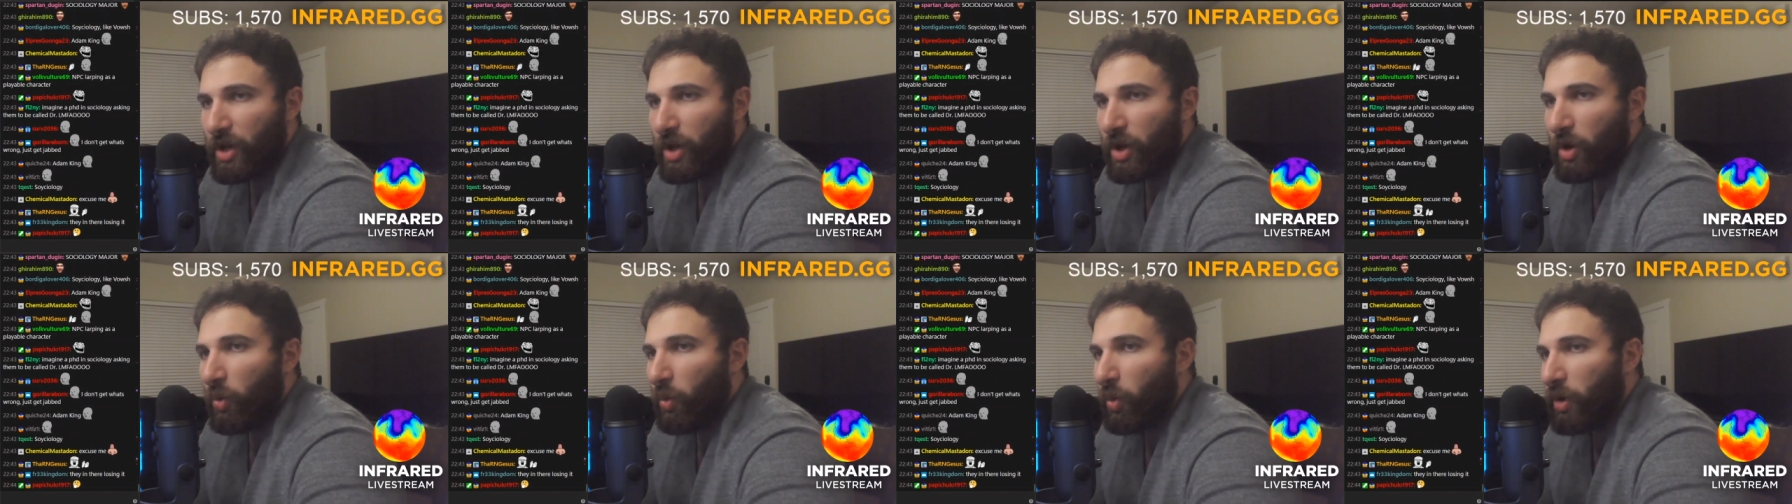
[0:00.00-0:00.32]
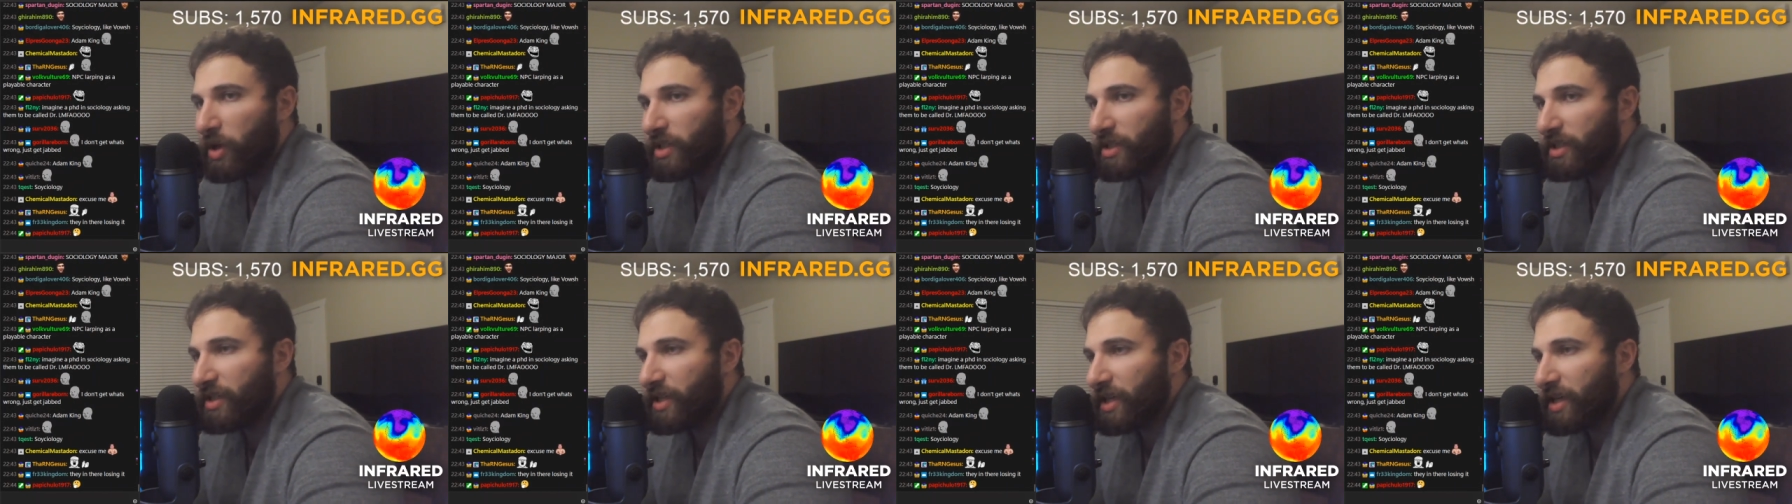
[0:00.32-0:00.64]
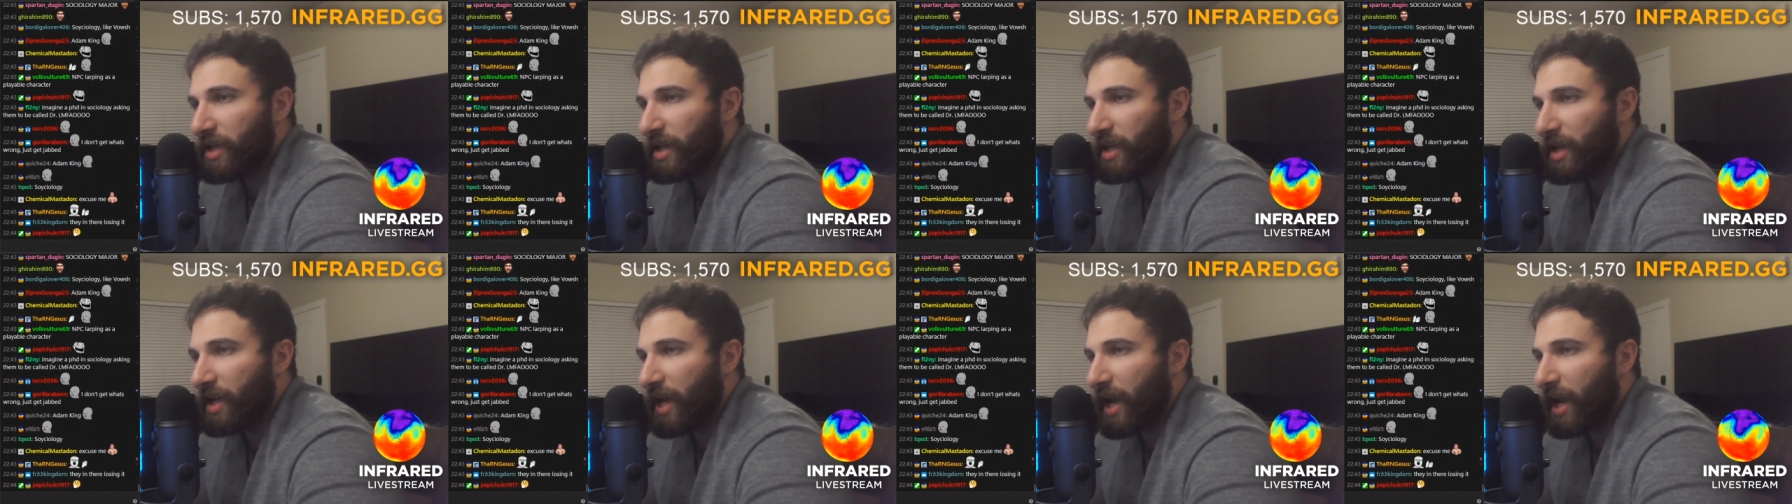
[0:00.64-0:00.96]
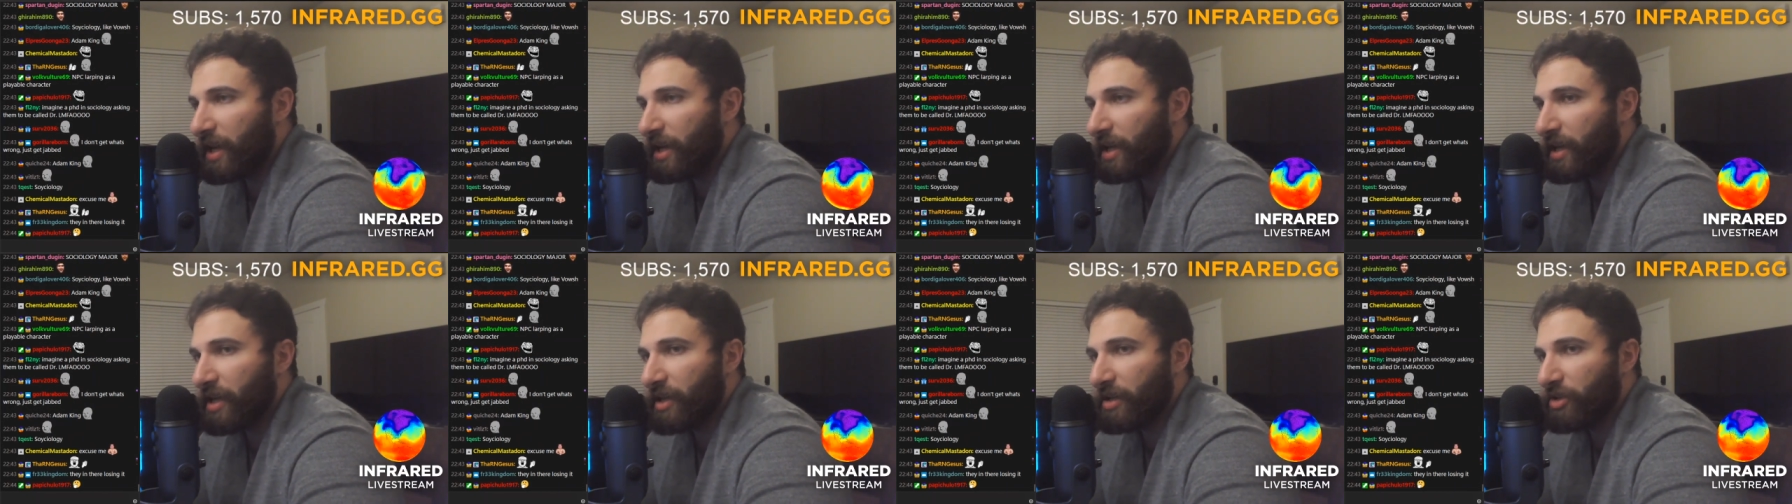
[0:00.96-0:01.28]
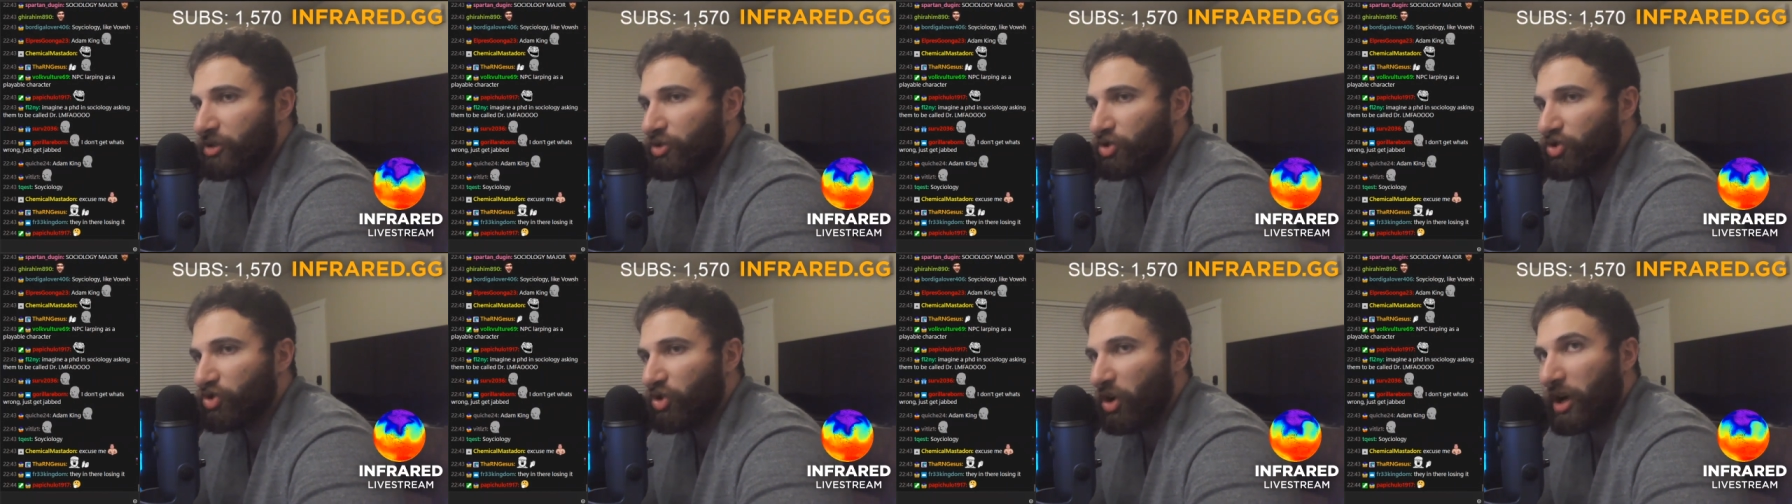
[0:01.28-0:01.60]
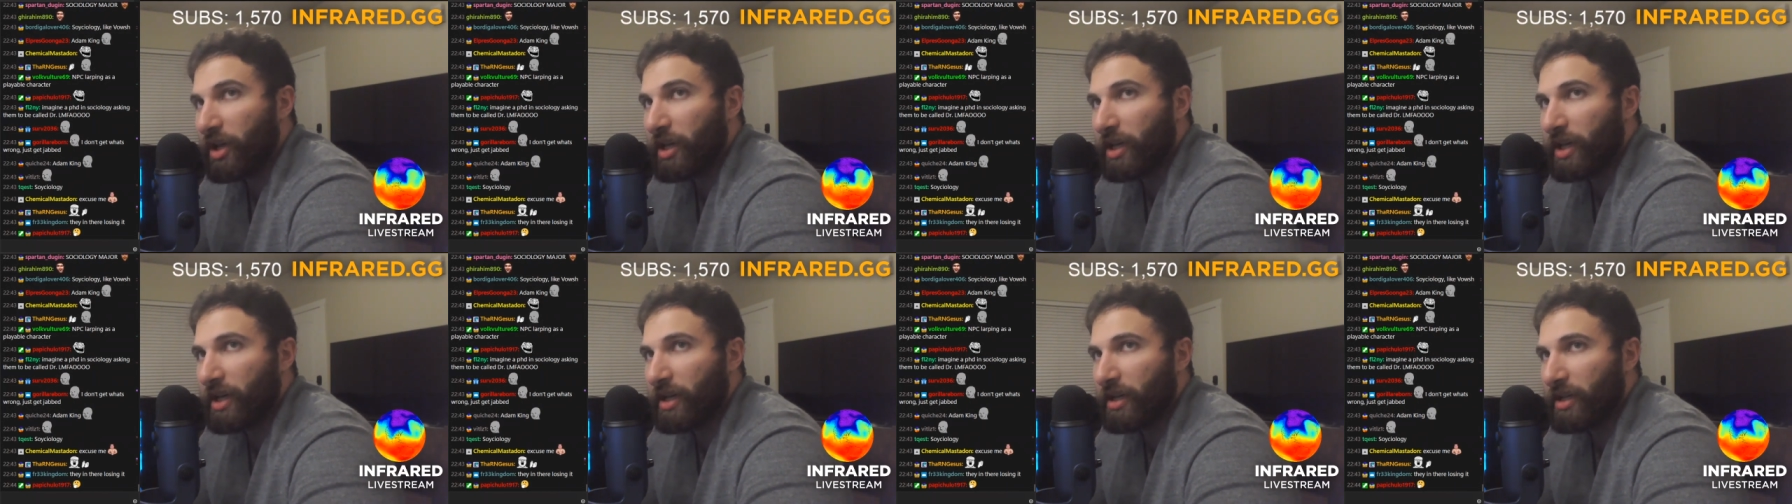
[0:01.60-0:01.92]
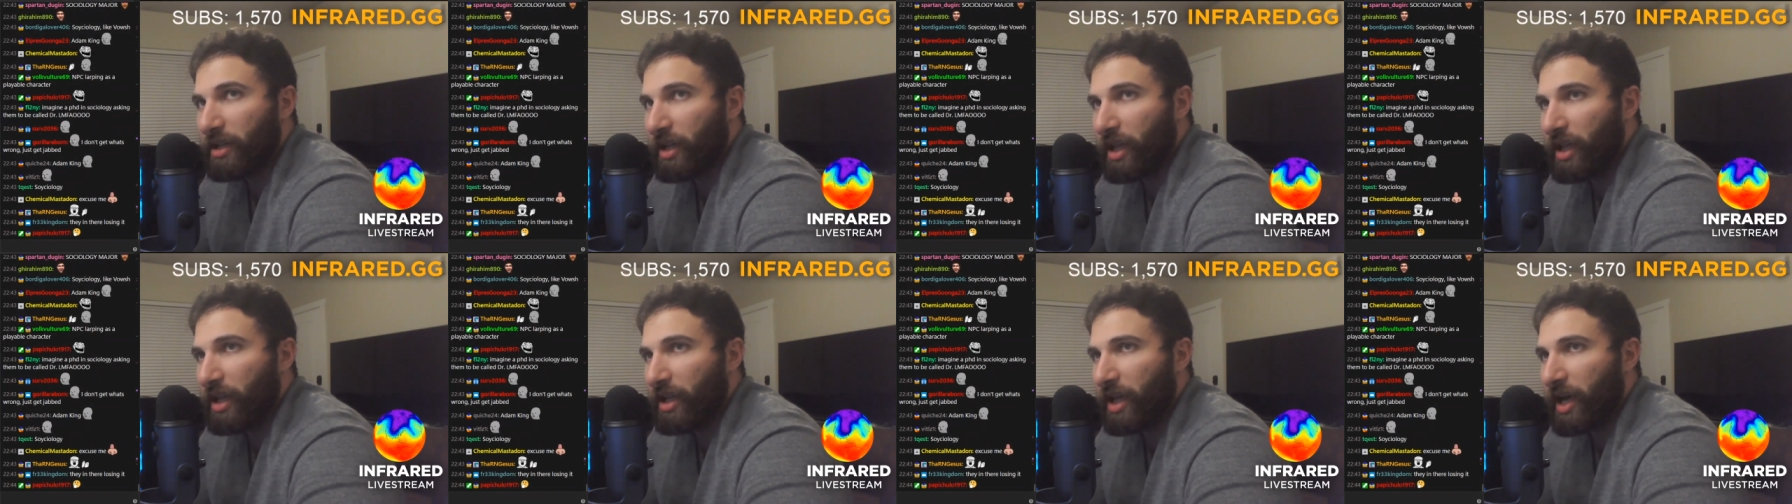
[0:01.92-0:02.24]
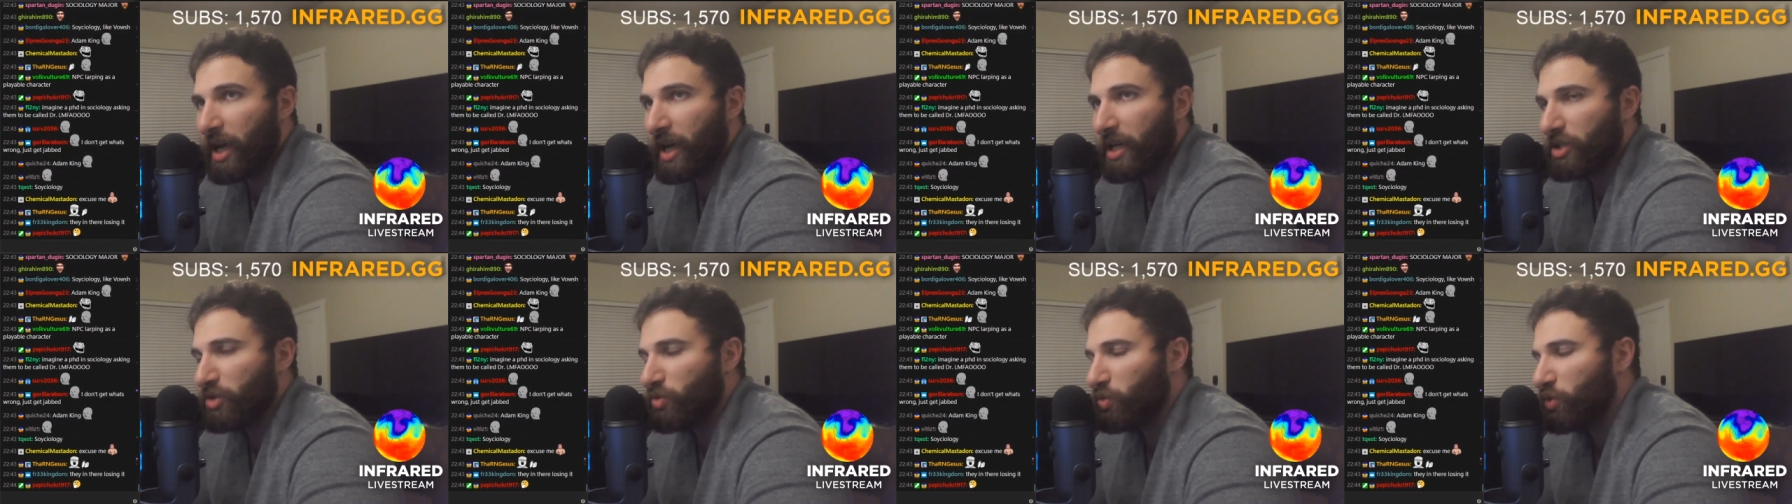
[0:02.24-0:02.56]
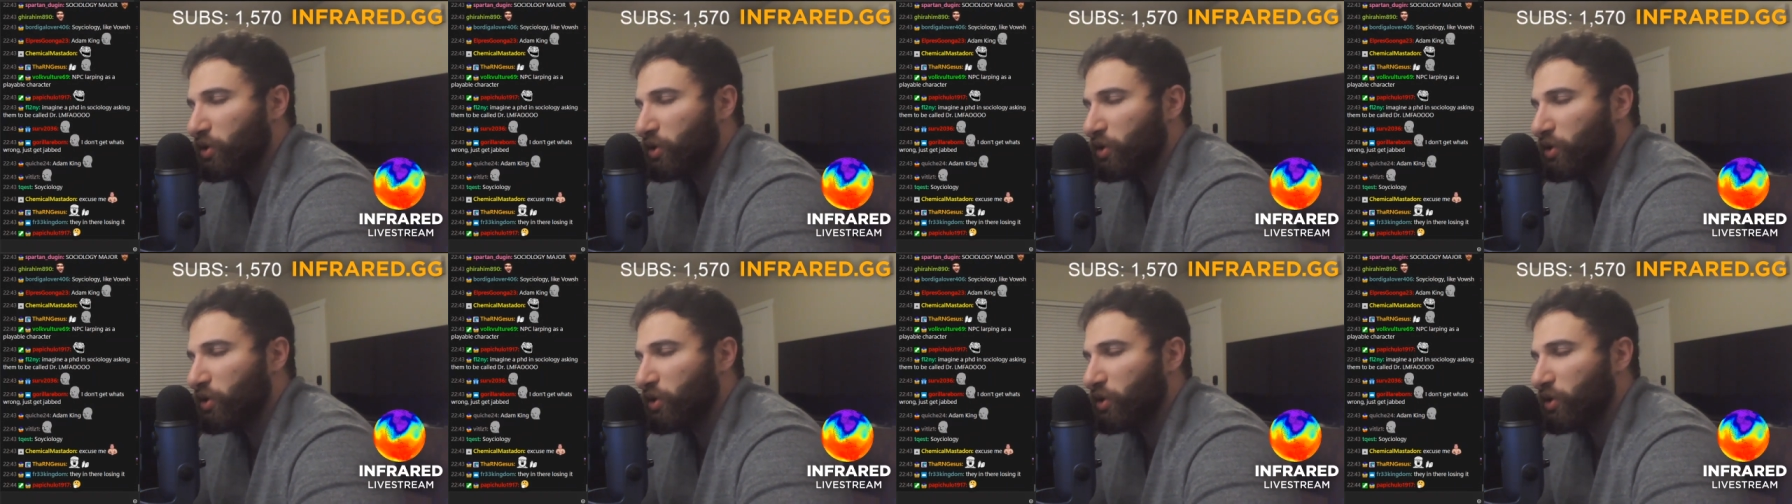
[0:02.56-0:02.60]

What is the Canadian Trucking Alliance?